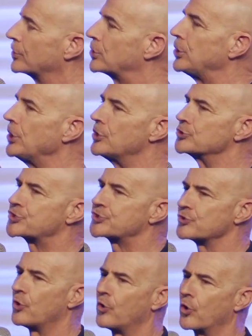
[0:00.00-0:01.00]

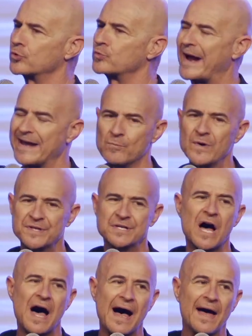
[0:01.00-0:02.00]
close or right with
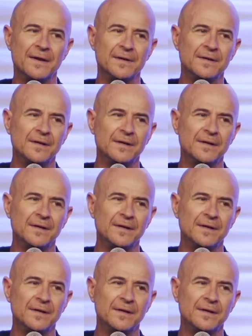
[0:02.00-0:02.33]
God.